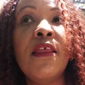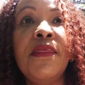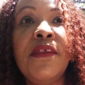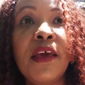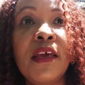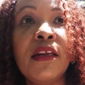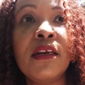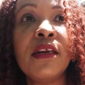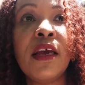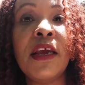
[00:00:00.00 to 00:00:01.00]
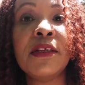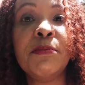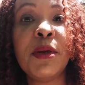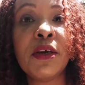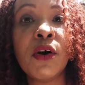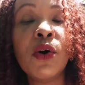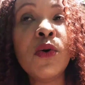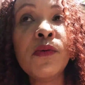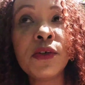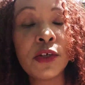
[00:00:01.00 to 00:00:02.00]
then it
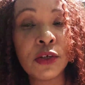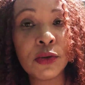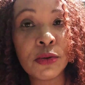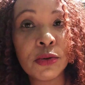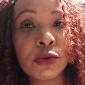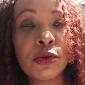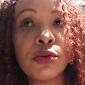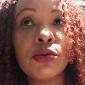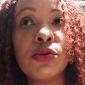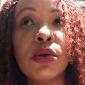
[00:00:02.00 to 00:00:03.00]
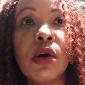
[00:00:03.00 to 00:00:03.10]
behooves you to